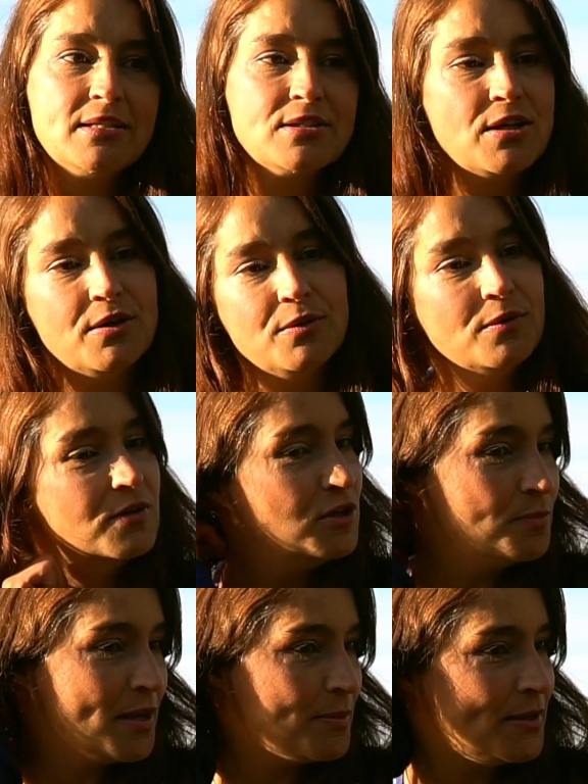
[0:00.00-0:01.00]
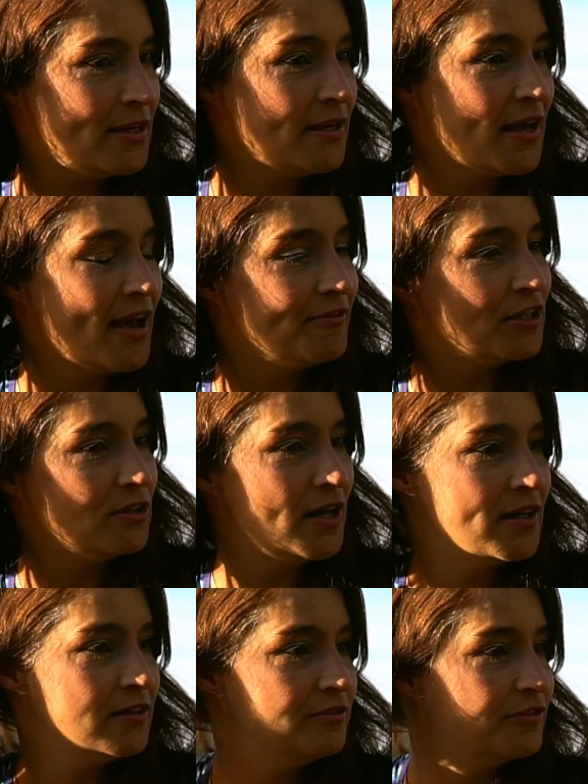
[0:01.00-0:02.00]
So you may be having a
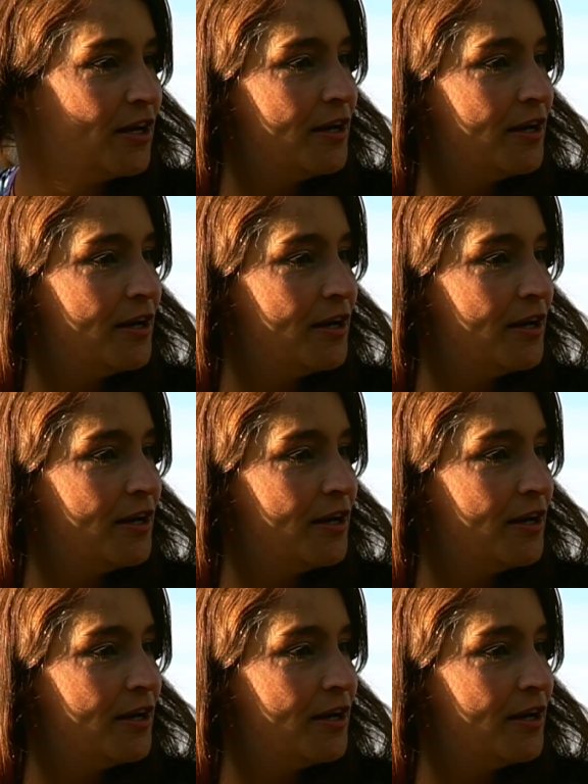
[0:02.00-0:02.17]
lot of